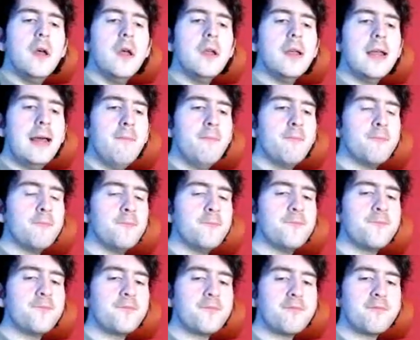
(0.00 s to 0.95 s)
Okay.
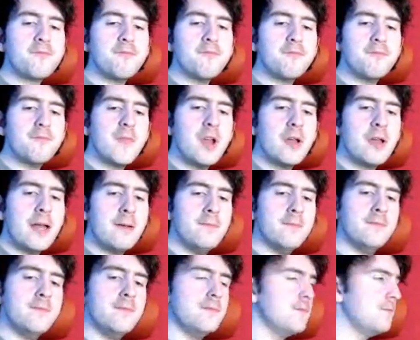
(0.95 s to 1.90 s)
Can
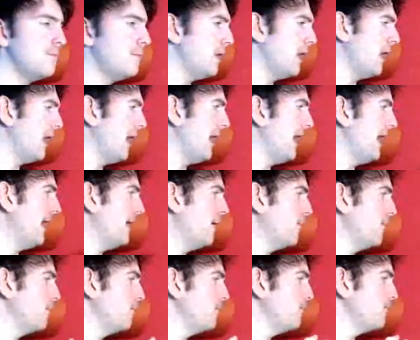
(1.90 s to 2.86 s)

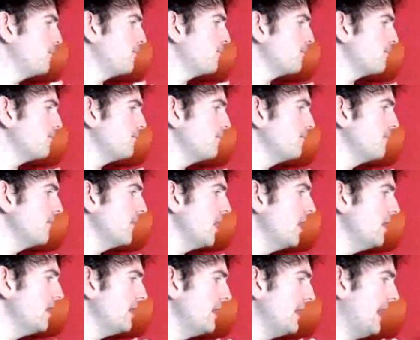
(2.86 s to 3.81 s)

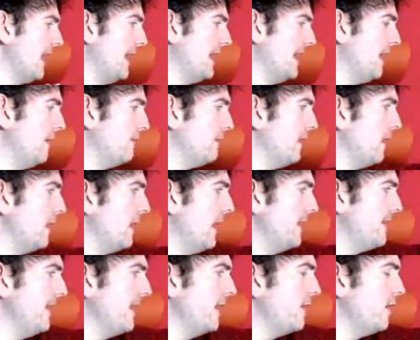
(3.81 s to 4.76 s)
I get your...
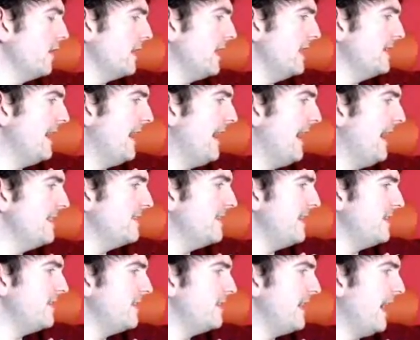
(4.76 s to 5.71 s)
I know you're not going to tell us
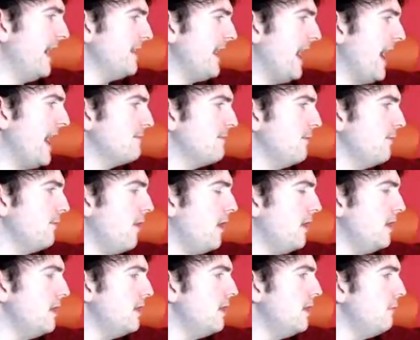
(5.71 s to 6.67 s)
this subject is, but
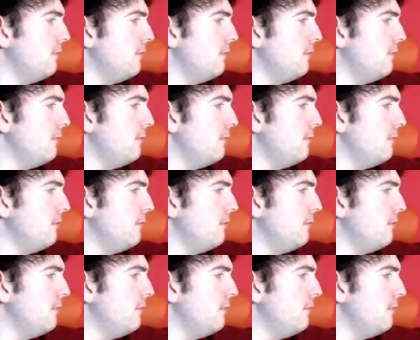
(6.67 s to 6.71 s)
what...